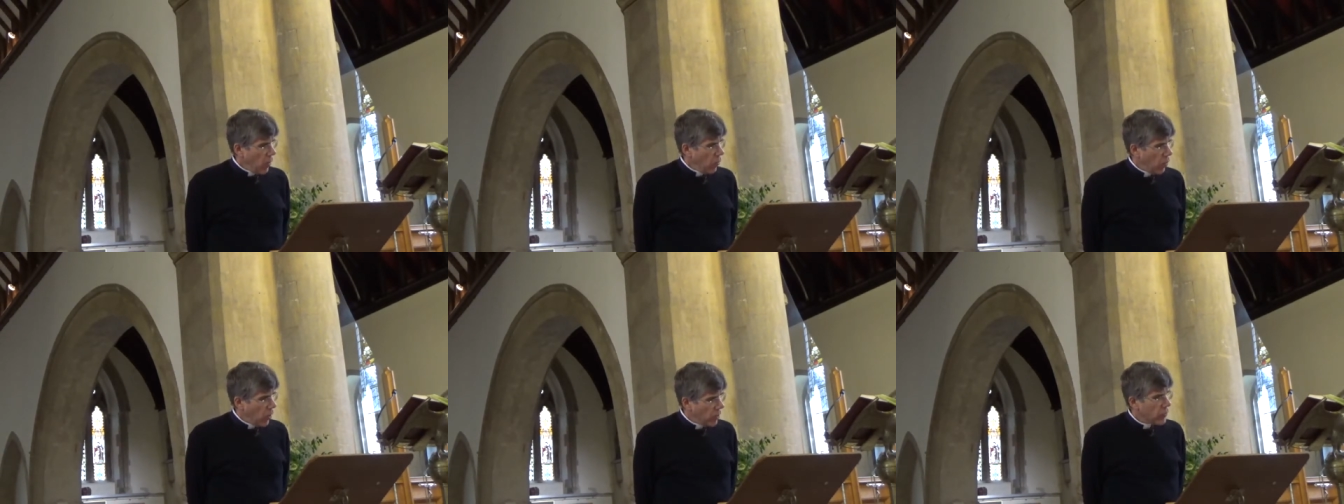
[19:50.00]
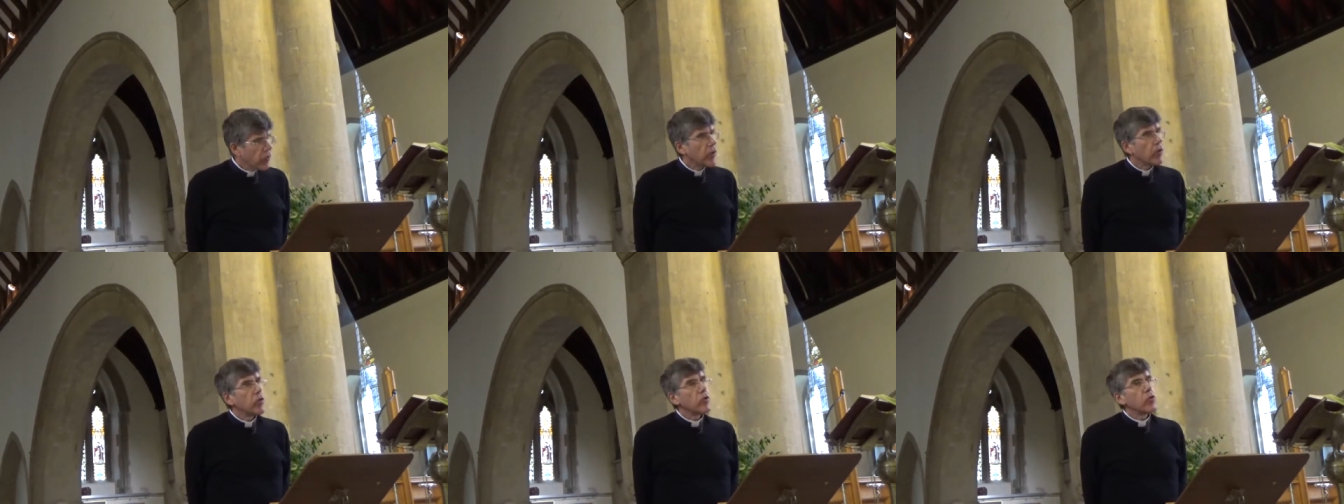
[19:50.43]
What
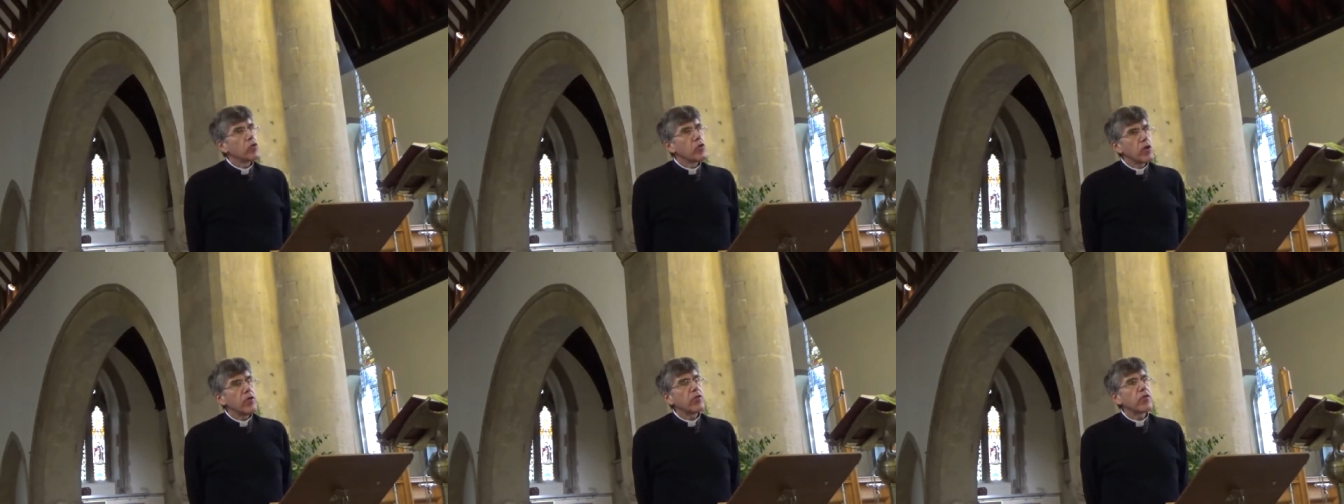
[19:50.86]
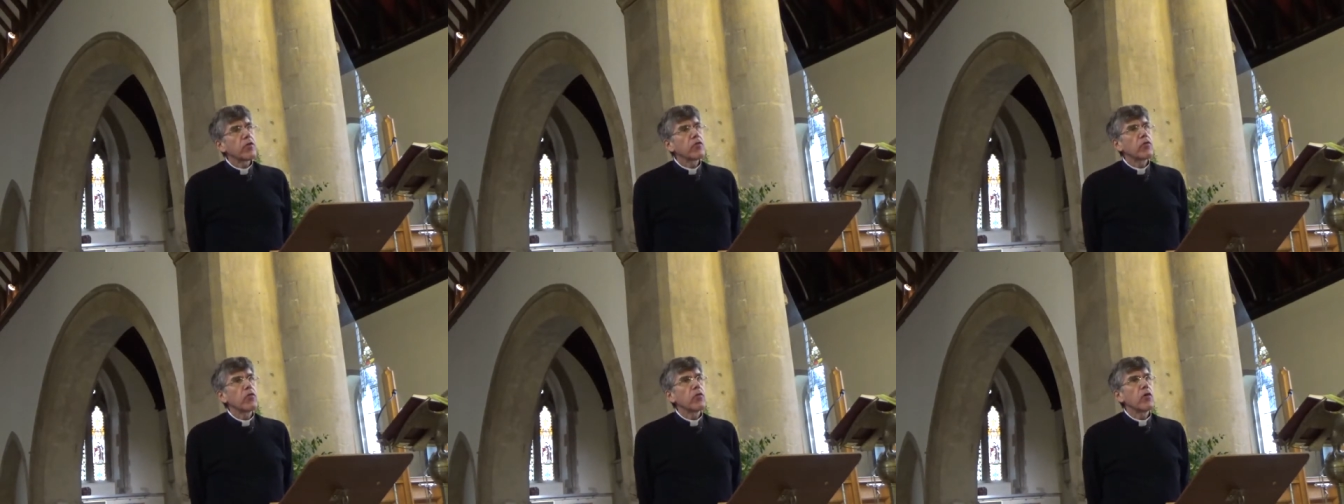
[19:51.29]

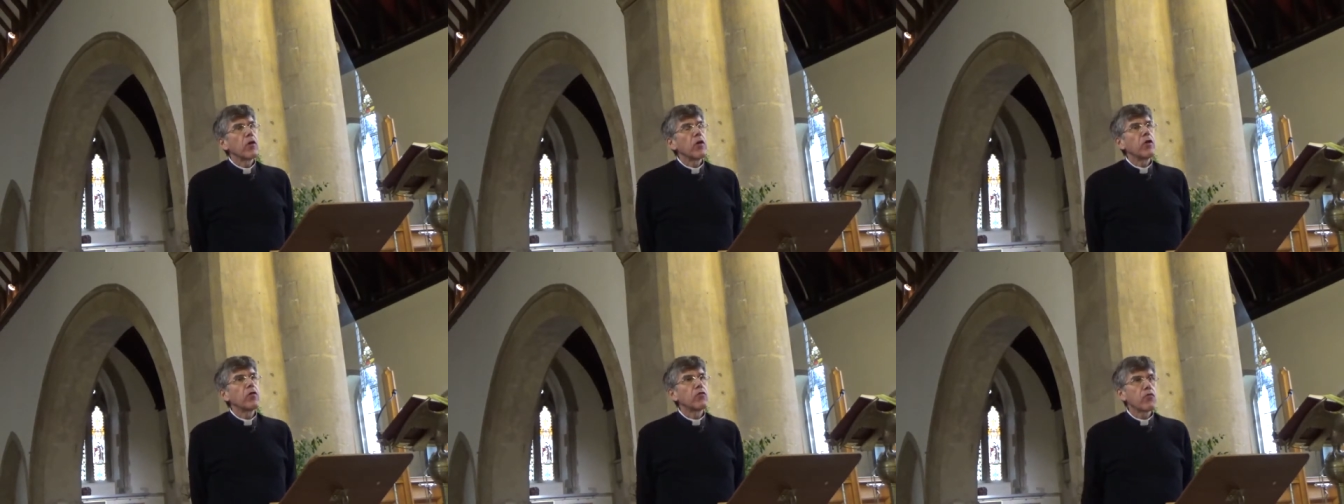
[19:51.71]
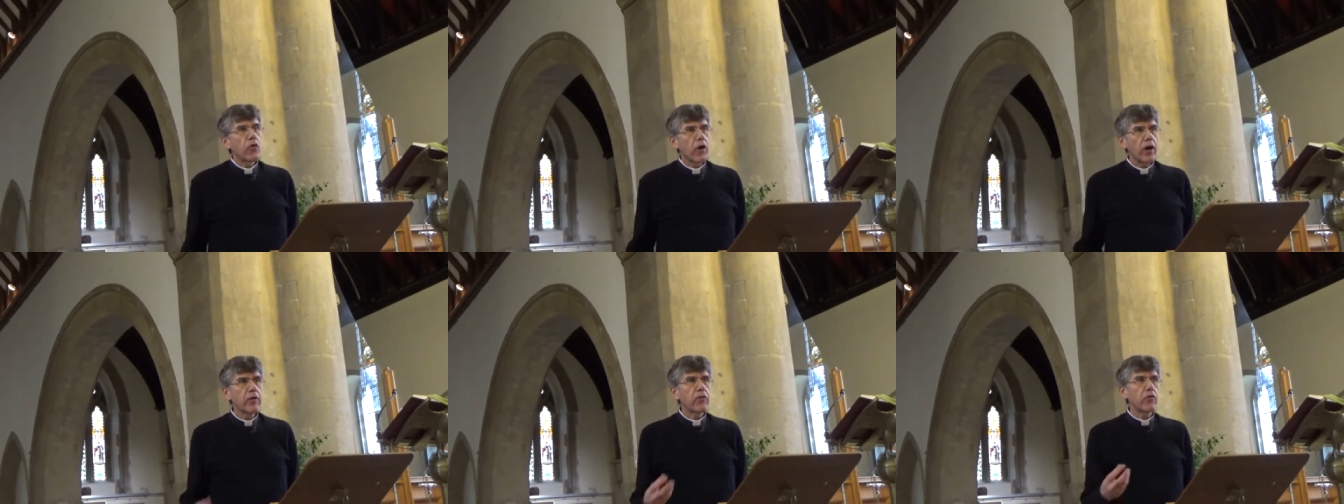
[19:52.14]
Jesus is
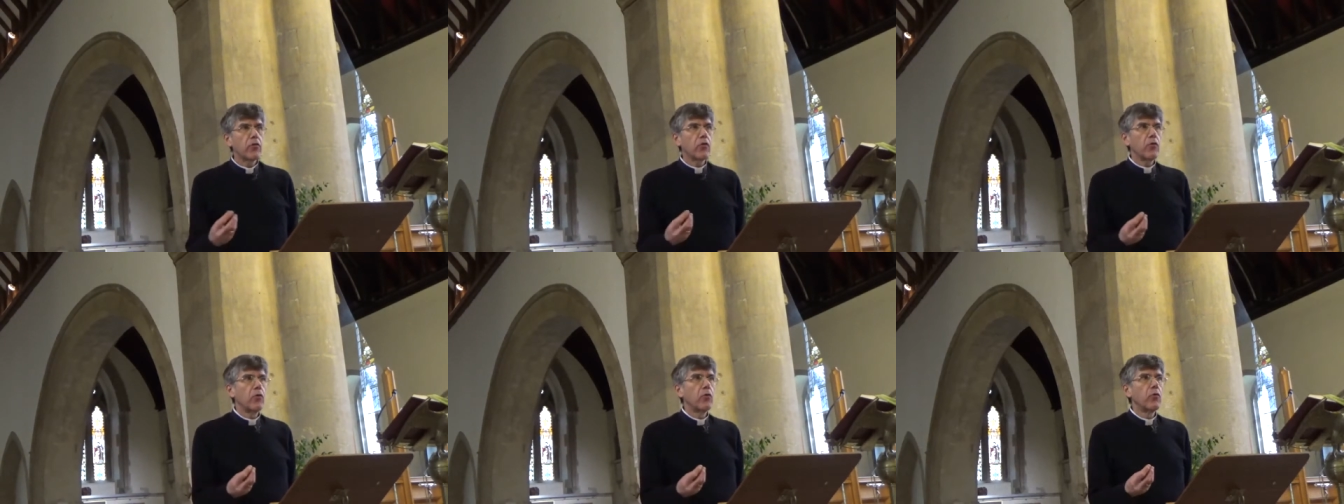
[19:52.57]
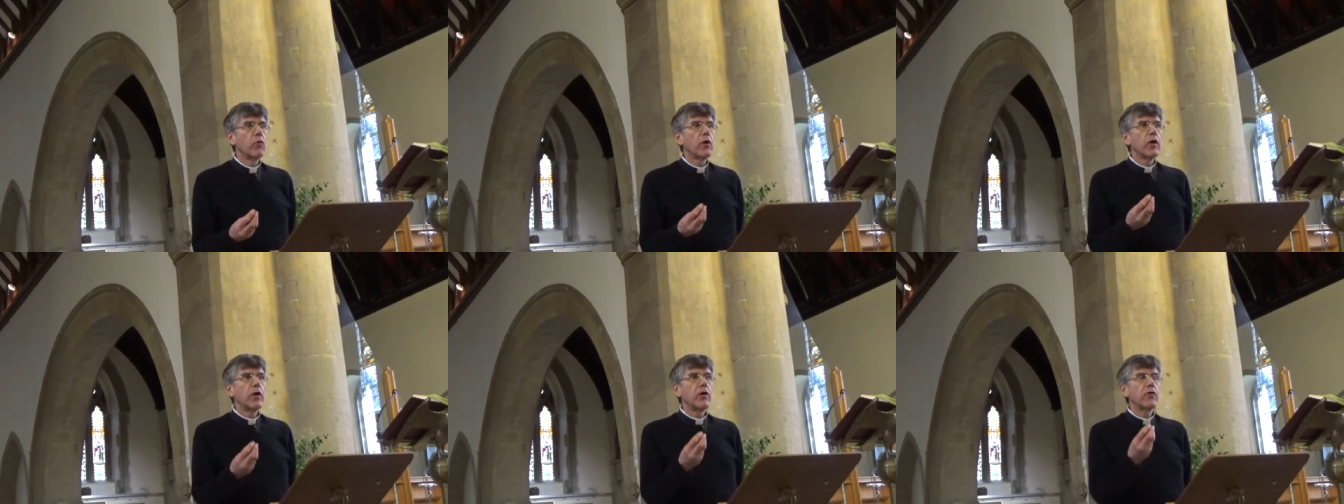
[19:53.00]
trying to
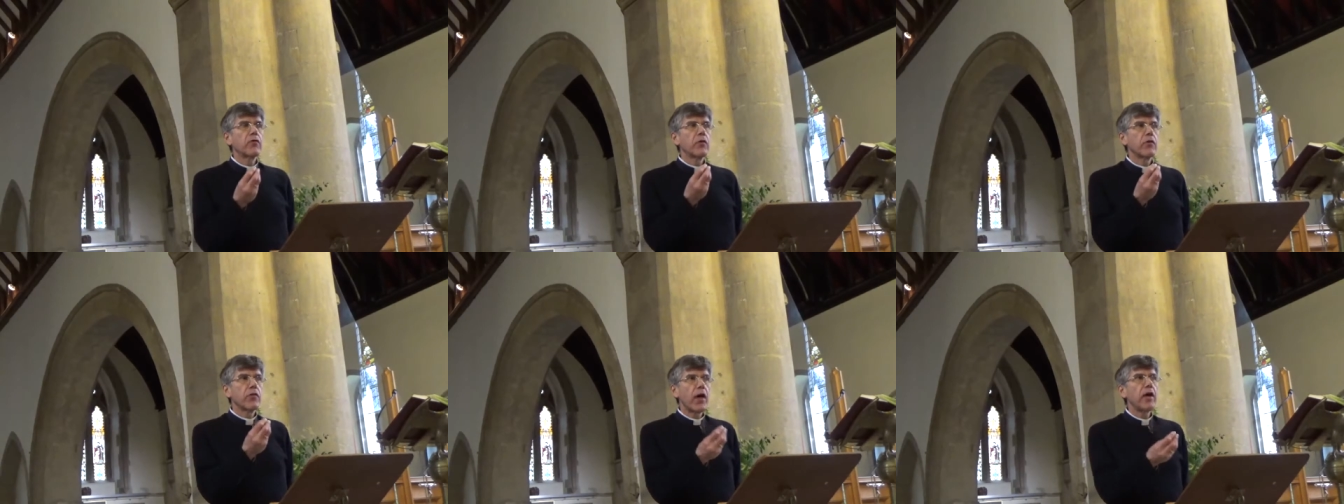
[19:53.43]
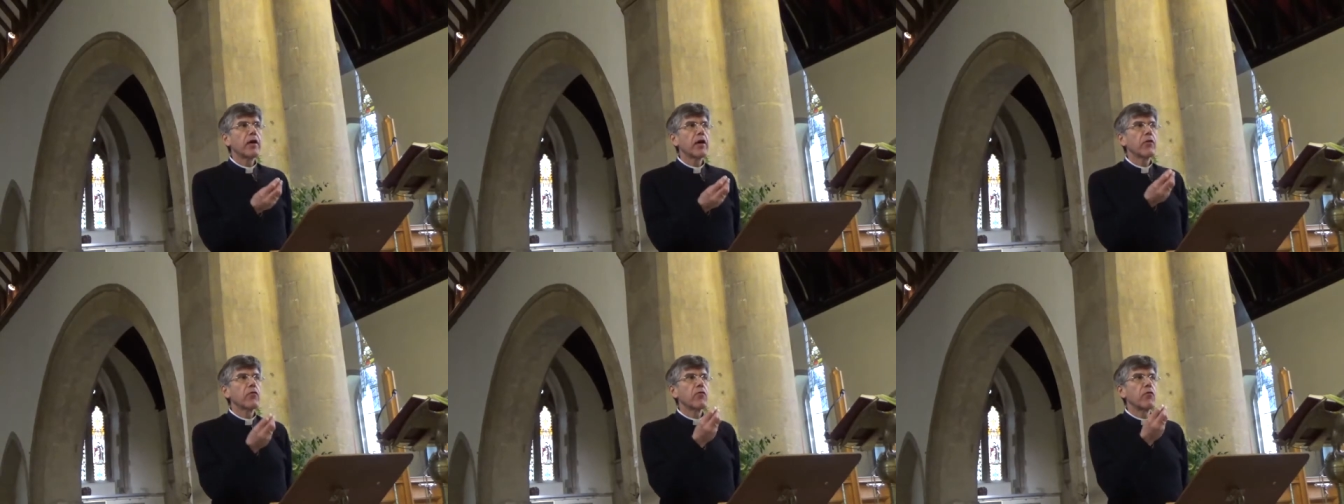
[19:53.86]
do is to take
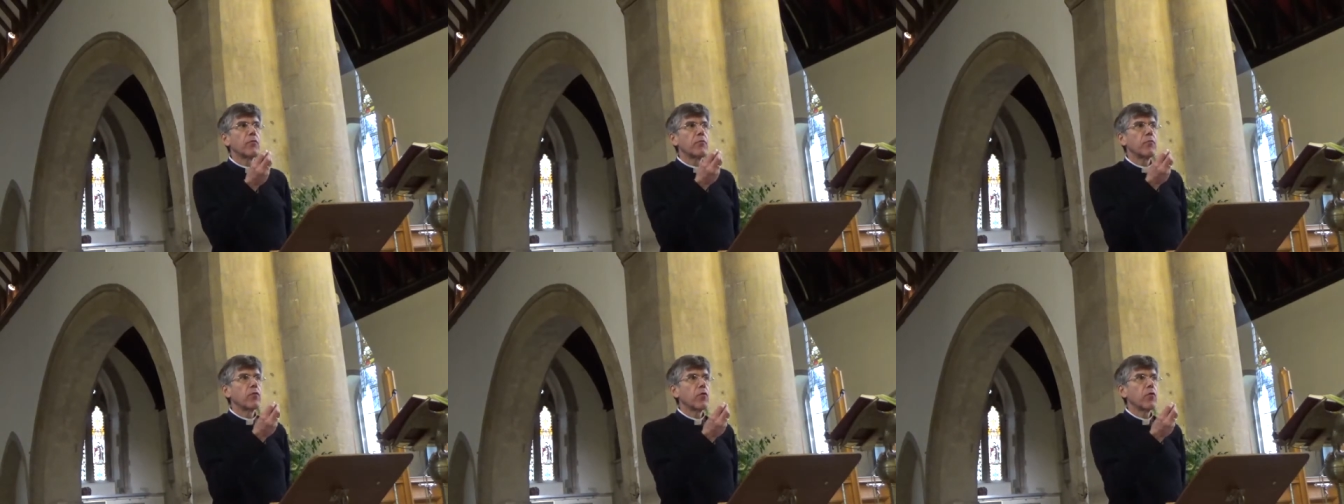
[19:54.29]
us from